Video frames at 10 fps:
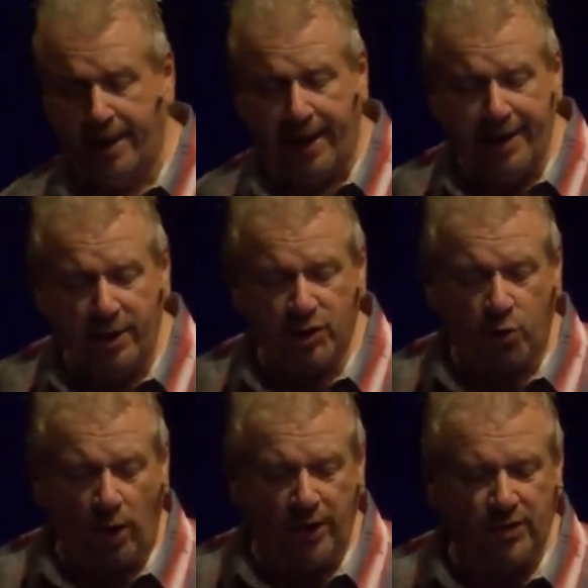And here's
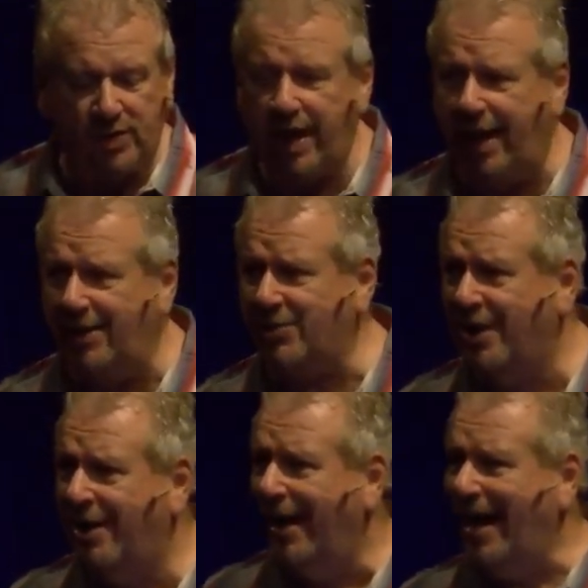what it says.
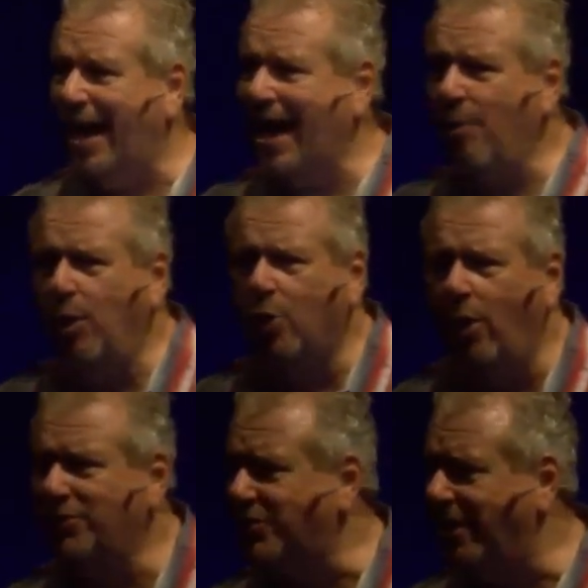Hey, I got one
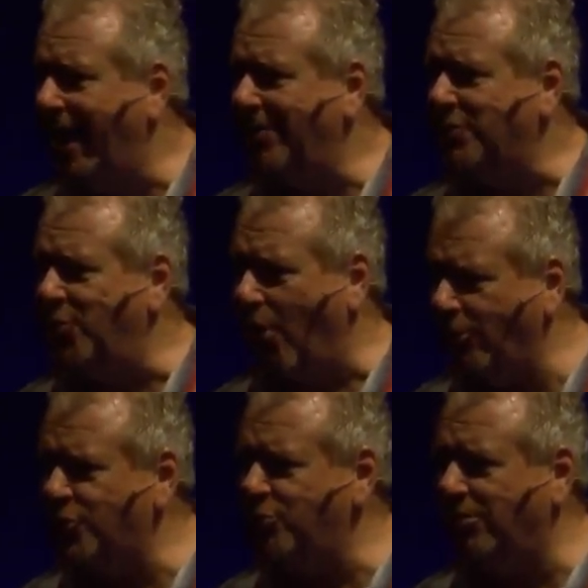question to ask you.
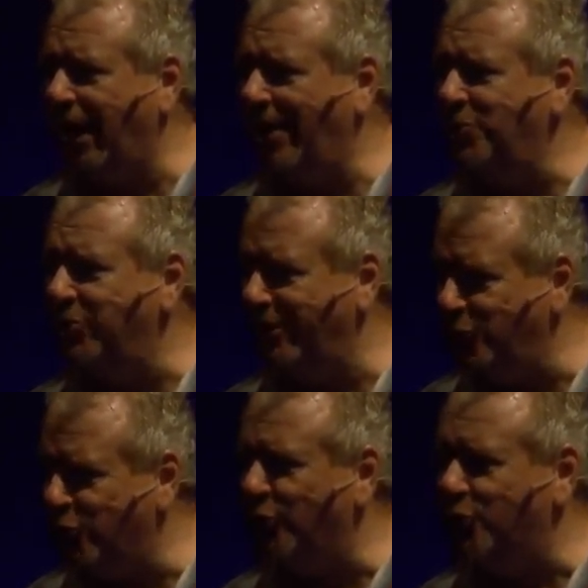Aren't you glad you're
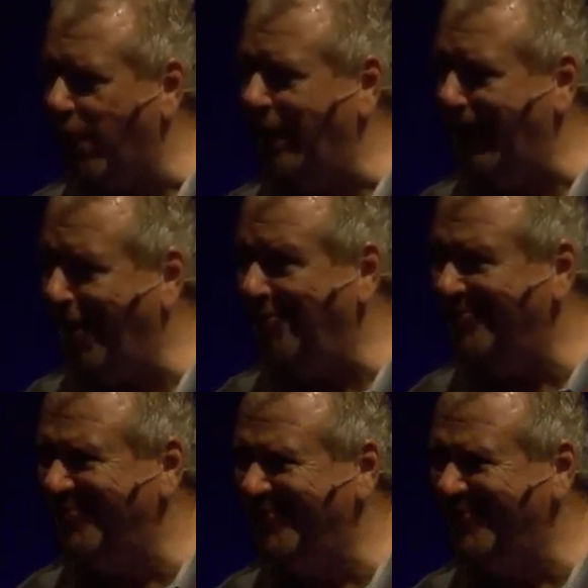in church right now?